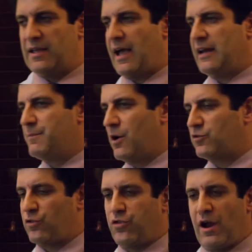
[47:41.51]
getting
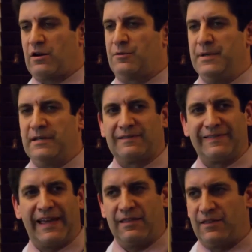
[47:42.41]
muscle therapy to
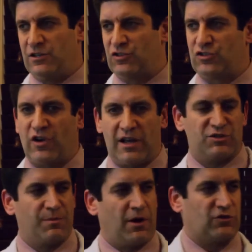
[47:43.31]
lengthen and
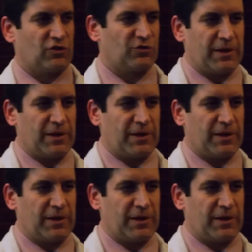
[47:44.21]
stretch muscles.